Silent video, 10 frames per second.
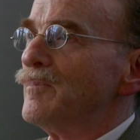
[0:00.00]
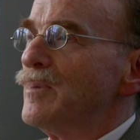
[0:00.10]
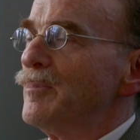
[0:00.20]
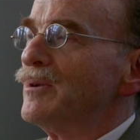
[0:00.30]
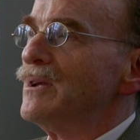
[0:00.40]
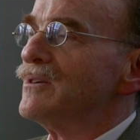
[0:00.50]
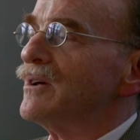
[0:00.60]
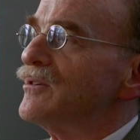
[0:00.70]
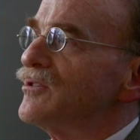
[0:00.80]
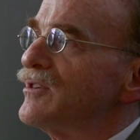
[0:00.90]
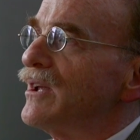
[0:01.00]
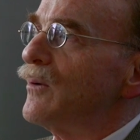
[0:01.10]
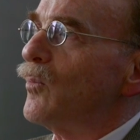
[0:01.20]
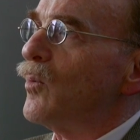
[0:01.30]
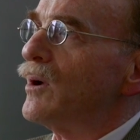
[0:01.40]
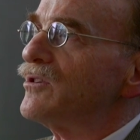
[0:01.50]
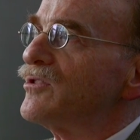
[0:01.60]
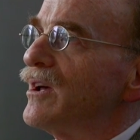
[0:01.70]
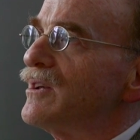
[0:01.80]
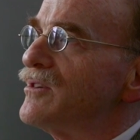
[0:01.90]
People need to understand what
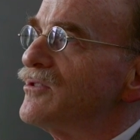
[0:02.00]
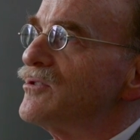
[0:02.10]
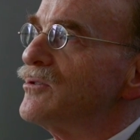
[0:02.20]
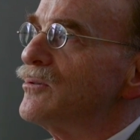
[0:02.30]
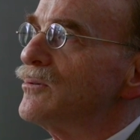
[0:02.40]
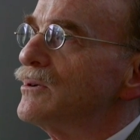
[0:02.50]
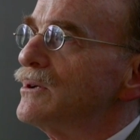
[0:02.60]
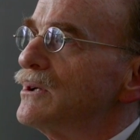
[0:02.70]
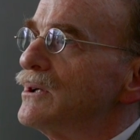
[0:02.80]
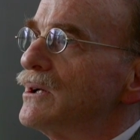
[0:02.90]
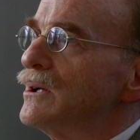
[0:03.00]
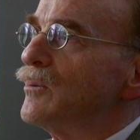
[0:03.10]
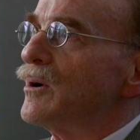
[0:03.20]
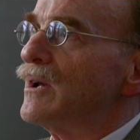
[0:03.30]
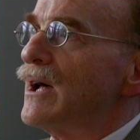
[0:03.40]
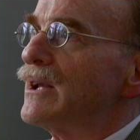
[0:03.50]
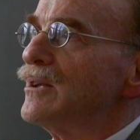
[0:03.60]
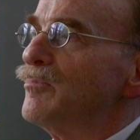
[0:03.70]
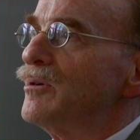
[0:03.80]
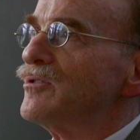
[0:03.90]
scientists do. We're not in
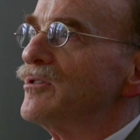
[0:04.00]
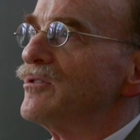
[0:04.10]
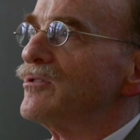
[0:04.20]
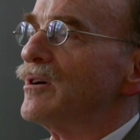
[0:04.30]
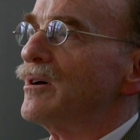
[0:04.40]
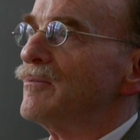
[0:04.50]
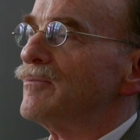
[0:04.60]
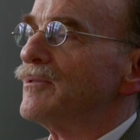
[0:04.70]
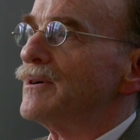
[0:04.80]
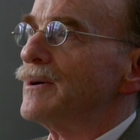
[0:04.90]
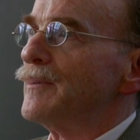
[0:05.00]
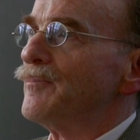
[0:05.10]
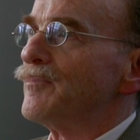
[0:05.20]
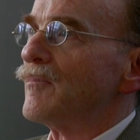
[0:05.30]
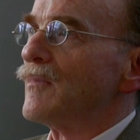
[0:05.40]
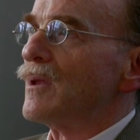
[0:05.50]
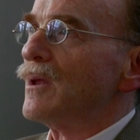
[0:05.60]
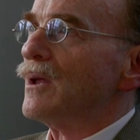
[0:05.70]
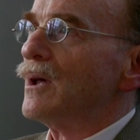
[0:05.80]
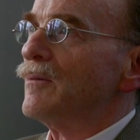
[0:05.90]
the business of
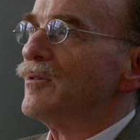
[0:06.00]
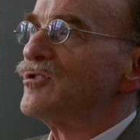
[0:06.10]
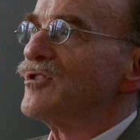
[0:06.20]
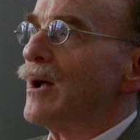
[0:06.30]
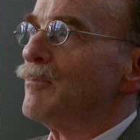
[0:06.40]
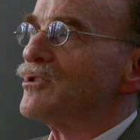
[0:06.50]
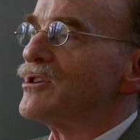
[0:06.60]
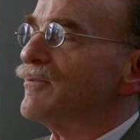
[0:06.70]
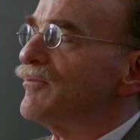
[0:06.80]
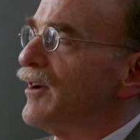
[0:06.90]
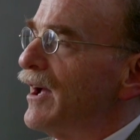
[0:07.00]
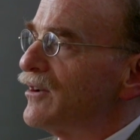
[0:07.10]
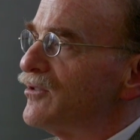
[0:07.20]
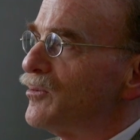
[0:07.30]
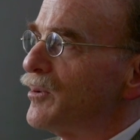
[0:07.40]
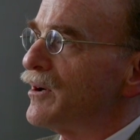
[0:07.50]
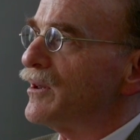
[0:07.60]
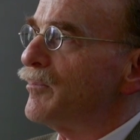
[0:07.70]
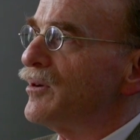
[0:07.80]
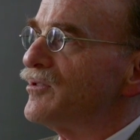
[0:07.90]
establishing facts, we're in
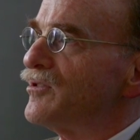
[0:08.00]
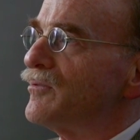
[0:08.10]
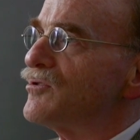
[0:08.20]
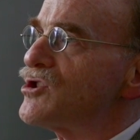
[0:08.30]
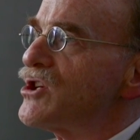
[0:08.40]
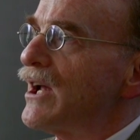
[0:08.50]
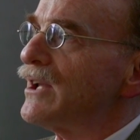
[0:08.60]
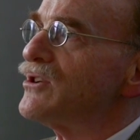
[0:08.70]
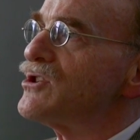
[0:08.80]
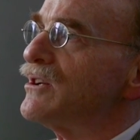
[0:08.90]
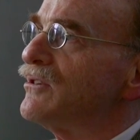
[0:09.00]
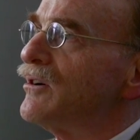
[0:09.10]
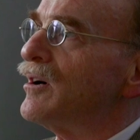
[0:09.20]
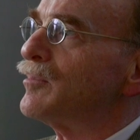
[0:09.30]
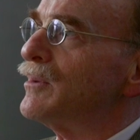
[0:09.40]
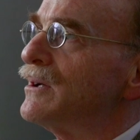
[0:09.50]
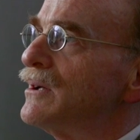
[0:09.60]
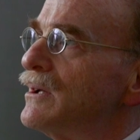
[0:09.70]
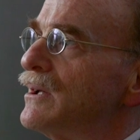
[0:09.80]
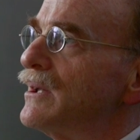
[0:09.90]
the business of challenging dogma.
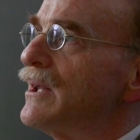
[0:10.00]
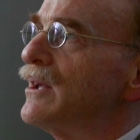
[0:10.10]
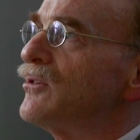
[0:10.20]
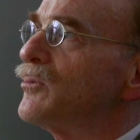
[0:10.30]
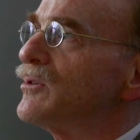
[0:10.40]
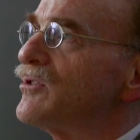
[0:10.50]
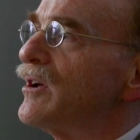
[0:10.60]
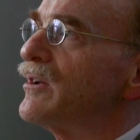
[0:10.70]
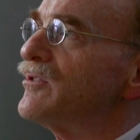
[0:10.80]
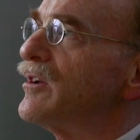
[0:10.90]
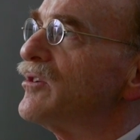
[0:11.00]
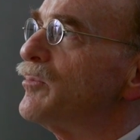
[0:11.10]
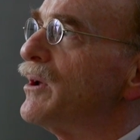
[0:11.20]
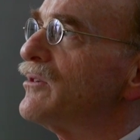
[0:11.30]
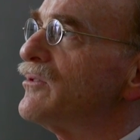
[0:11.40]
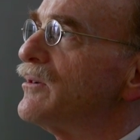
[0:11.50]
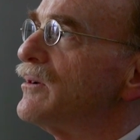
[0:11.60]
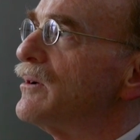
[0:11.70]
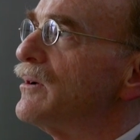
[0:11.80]
That is what science does best.